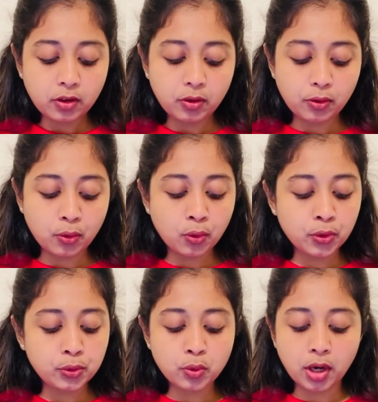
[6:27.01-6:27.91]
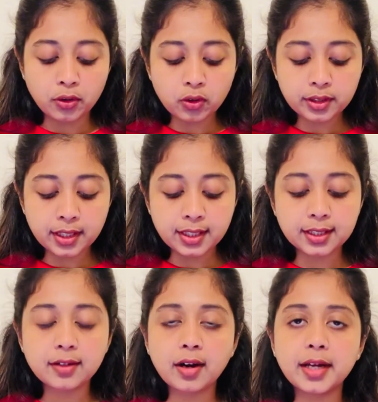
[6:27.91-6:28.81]
or you are not getting the
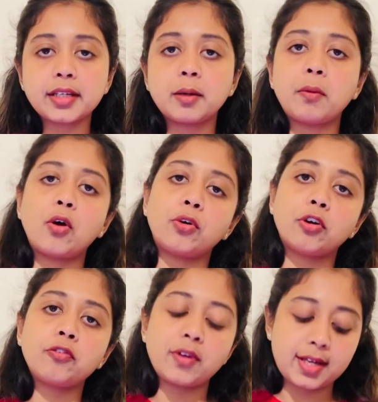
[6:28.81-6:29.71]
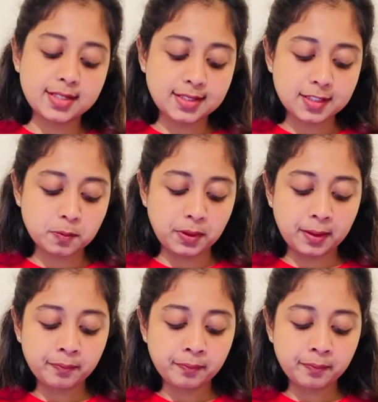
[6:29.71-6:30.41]
right amount of SSP,